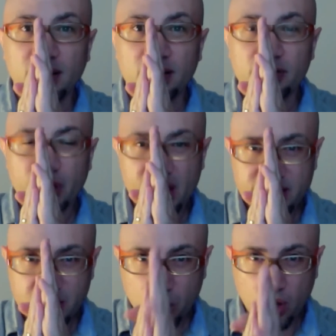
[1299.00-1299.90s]
for
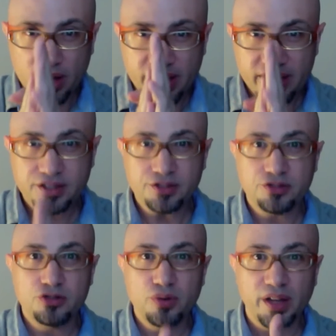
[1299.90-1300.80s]
essay one, essay
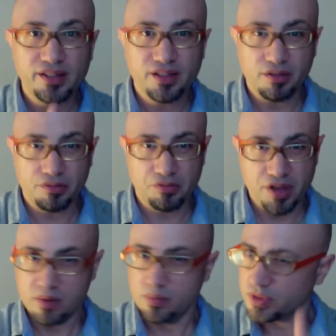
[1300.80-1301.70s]
two, and essay
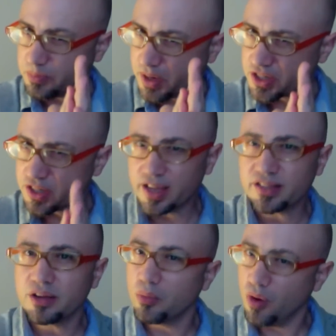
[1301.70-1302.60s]
three, especially
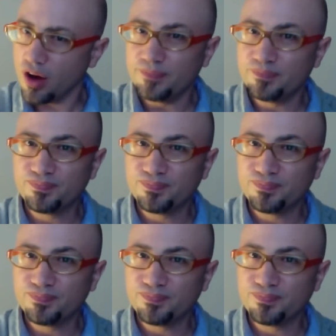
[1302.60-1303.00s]
essay one,